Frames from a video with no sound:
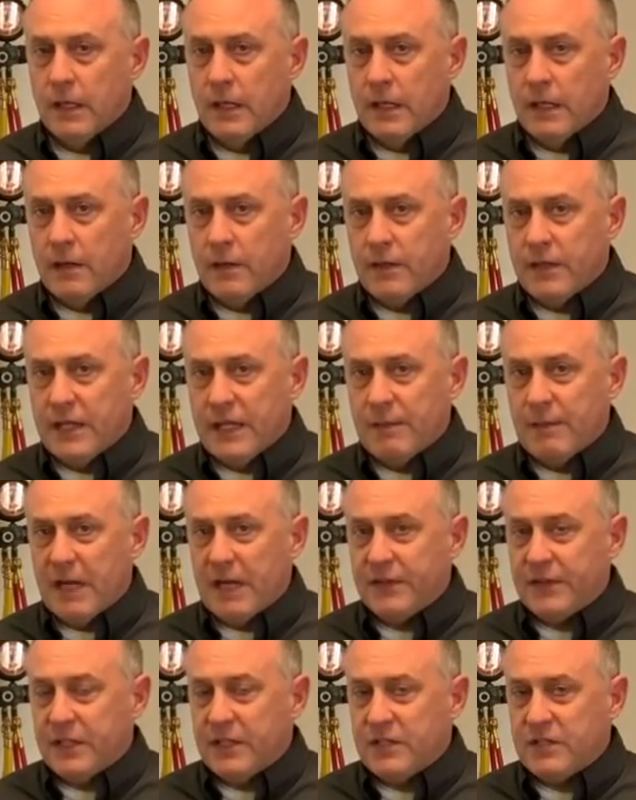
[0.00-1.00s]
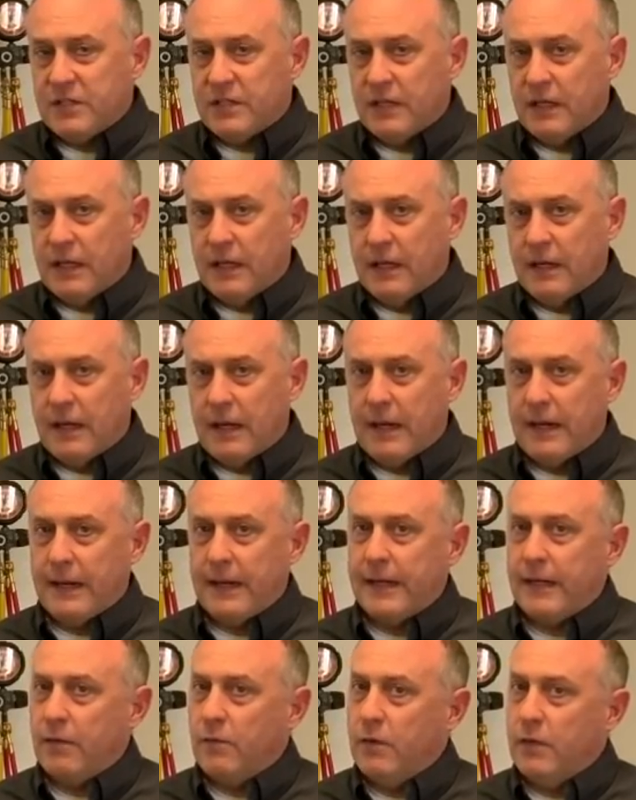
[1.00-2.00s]
Now, when you think about this, uh,
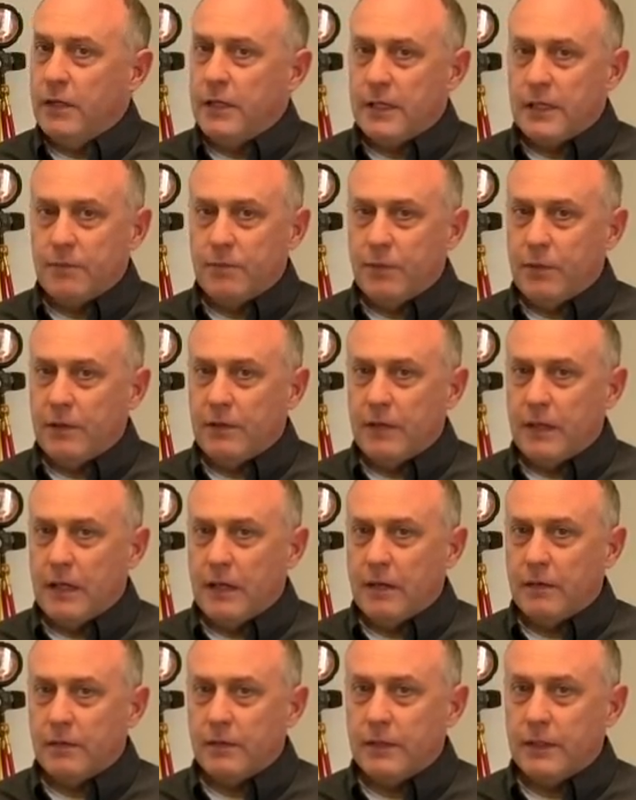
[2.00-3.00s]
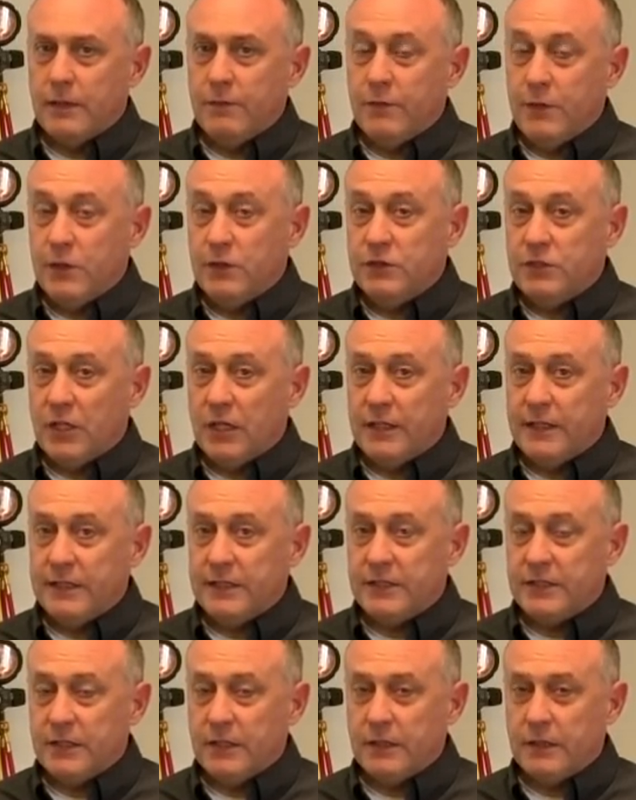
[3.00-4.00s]
I, got really uh, confused on
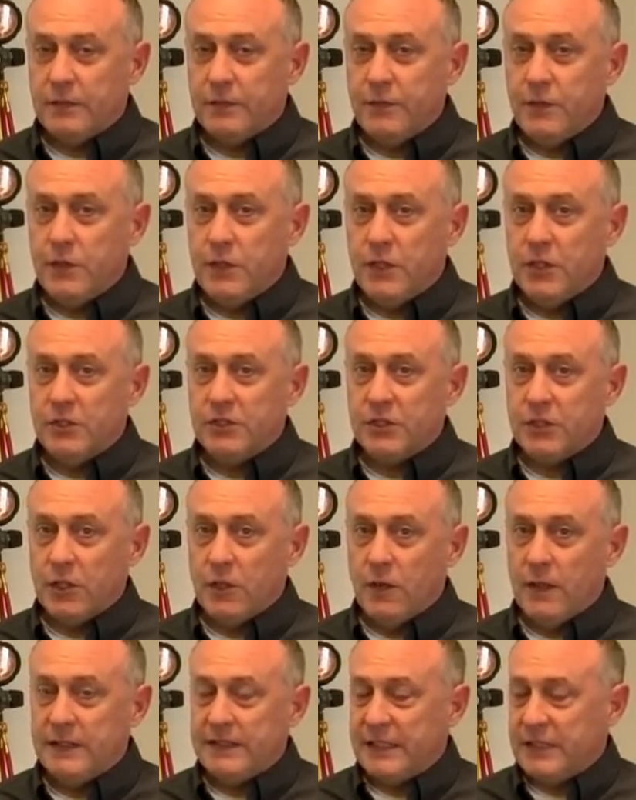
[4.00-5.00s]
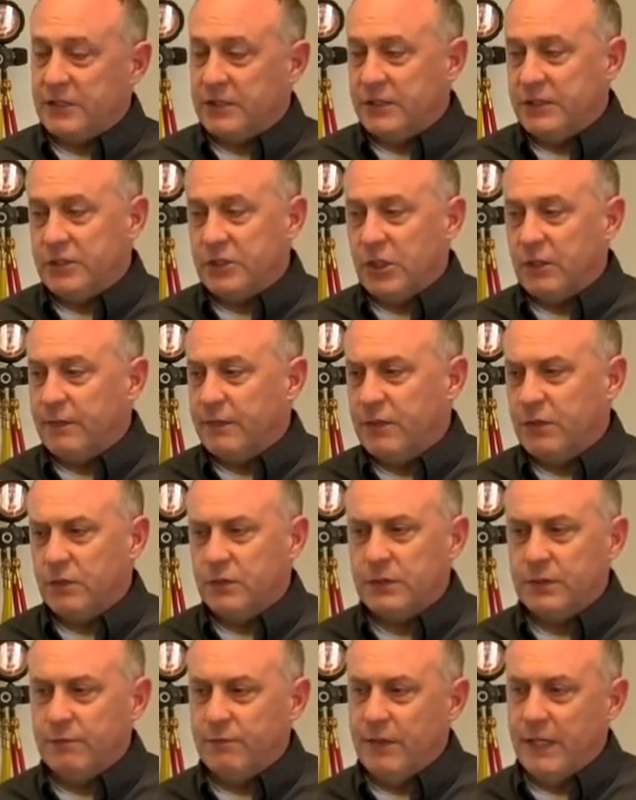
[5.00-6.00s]
this uh, a few years ago. I was actually surfing through
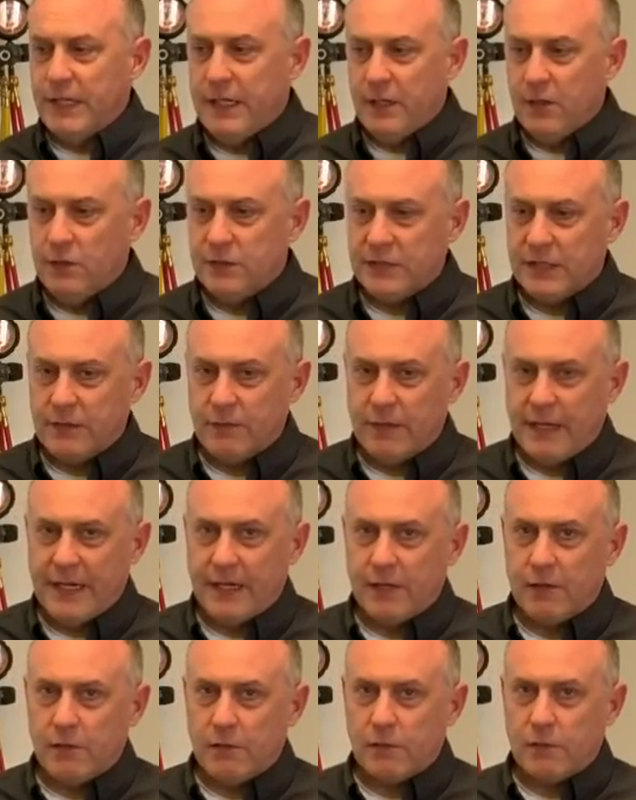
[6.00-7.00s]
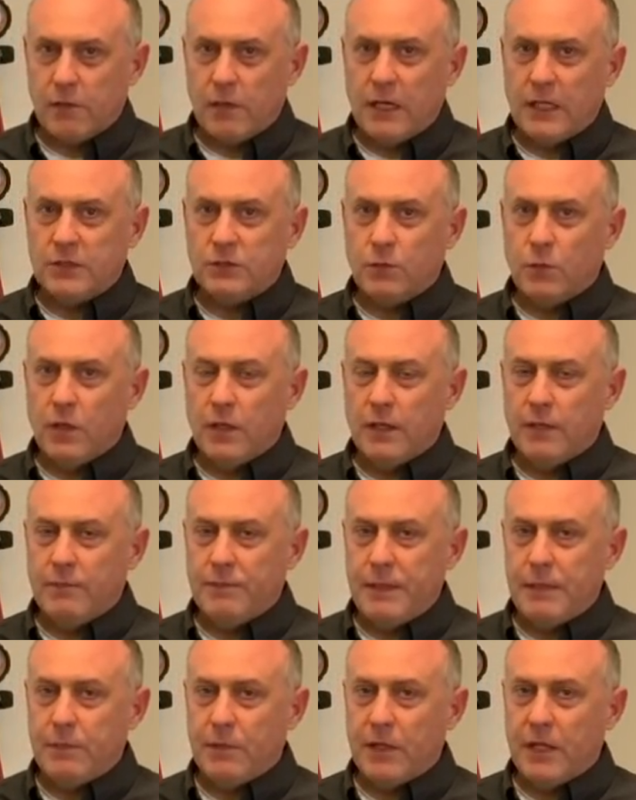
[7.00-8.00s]
some videos and ran across one of
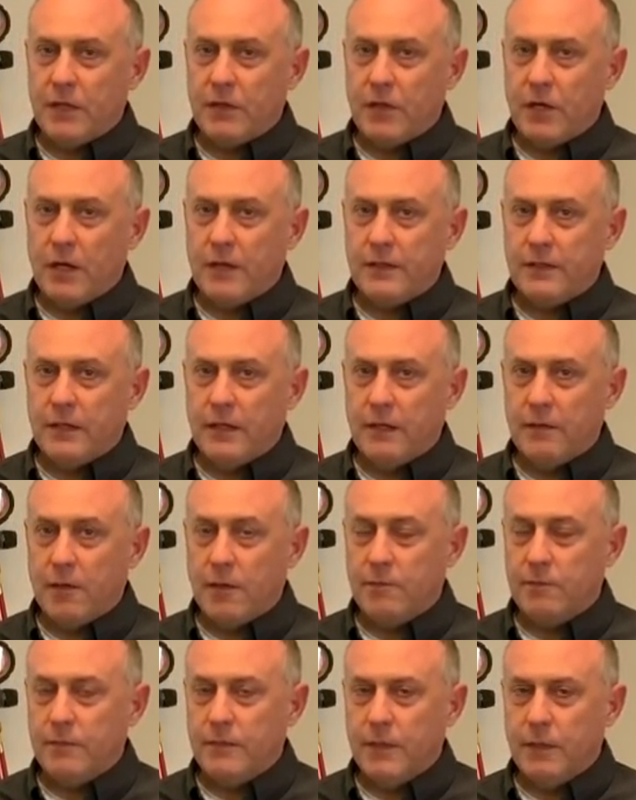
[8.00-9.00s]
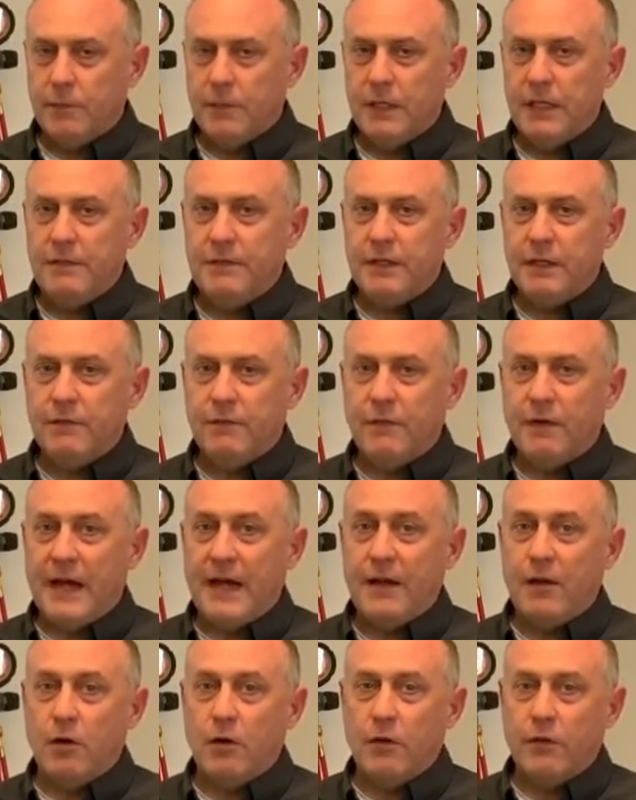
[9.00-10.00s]
people that thought, uh, uh, you know, believed in
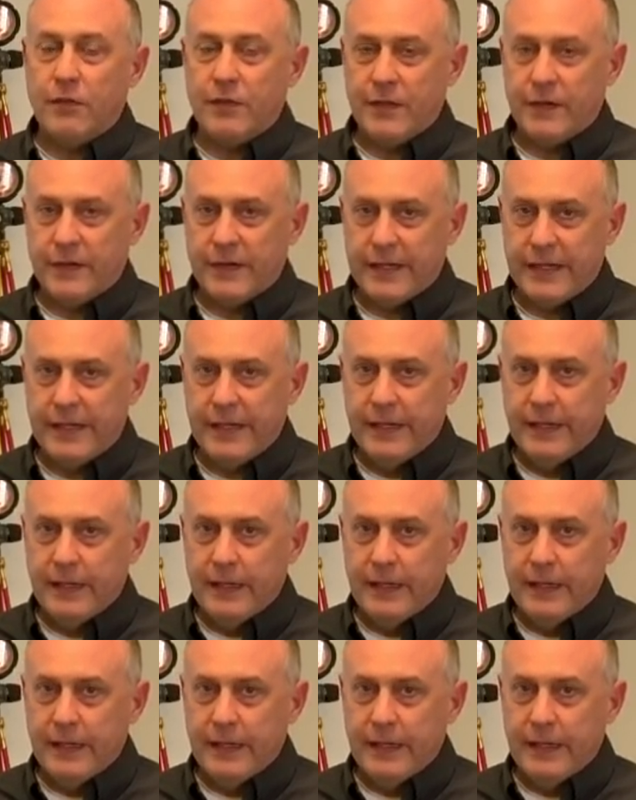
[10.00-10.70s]
flat Earth theory.